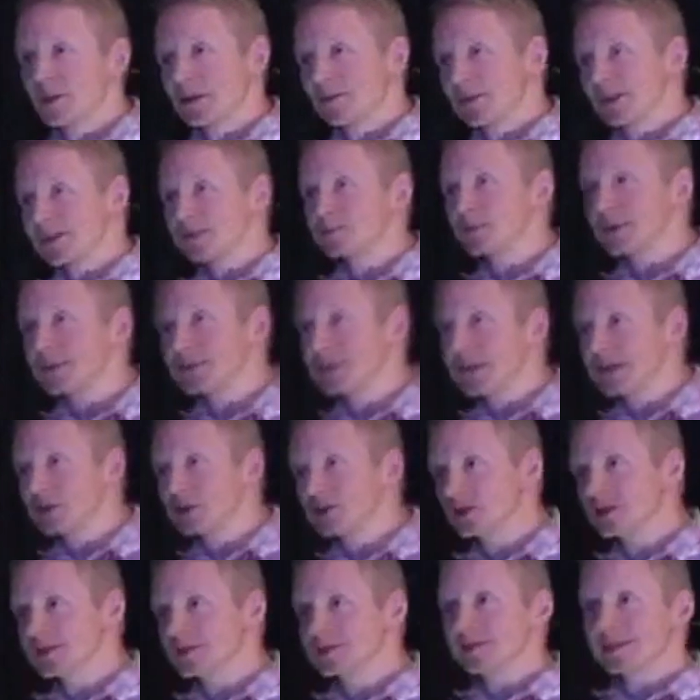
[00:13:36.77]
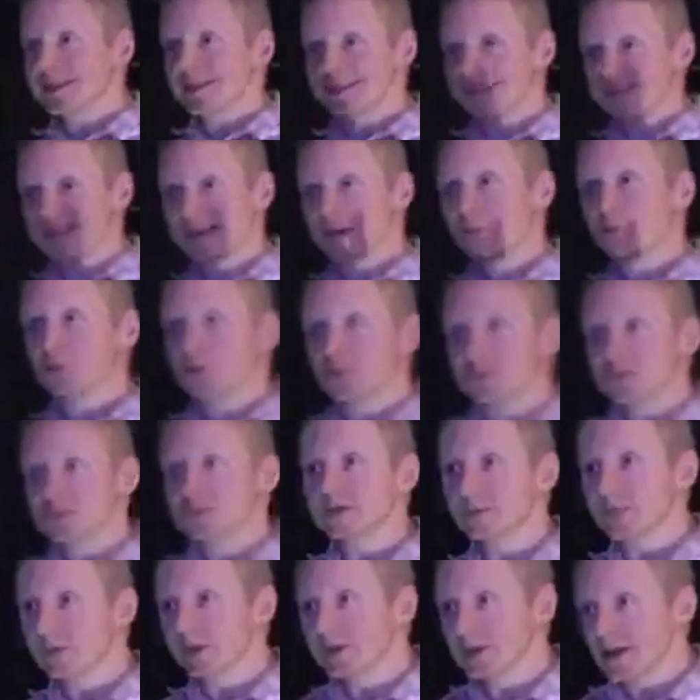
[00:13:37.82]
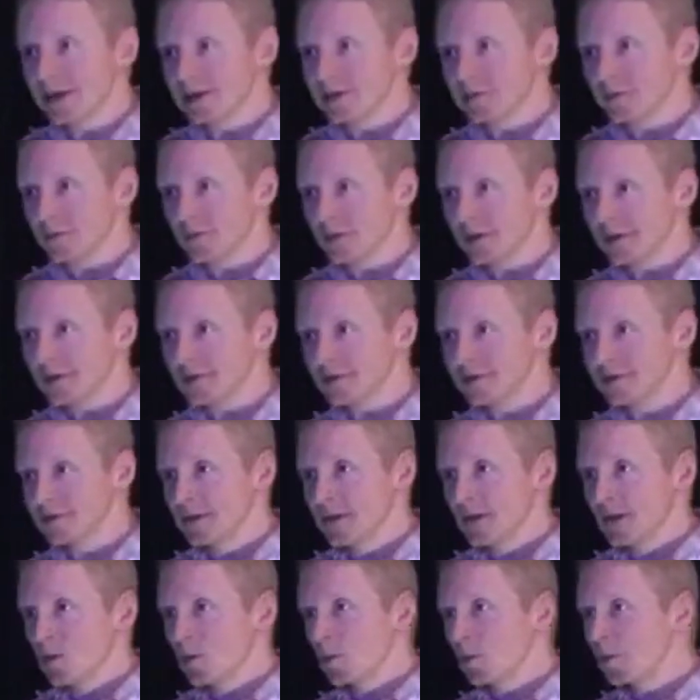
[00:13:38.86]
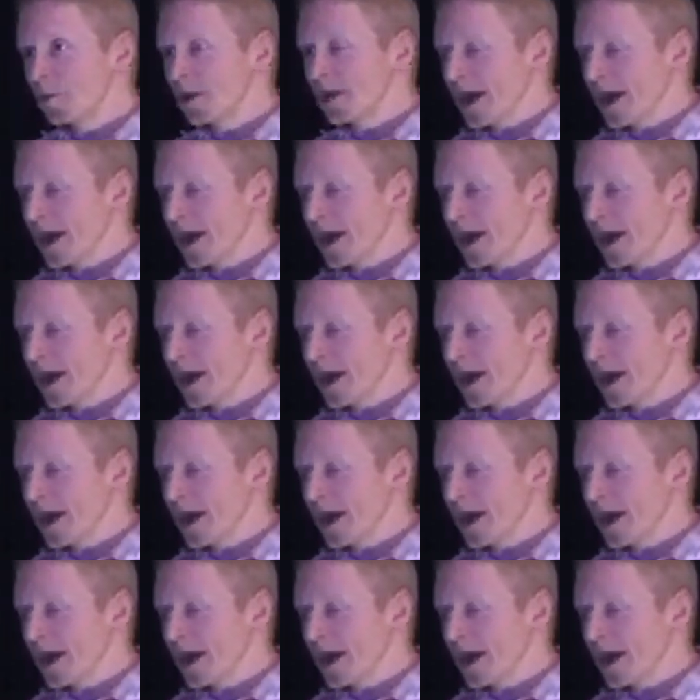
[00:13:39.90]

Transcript: expectations that they will do something nice for us. When we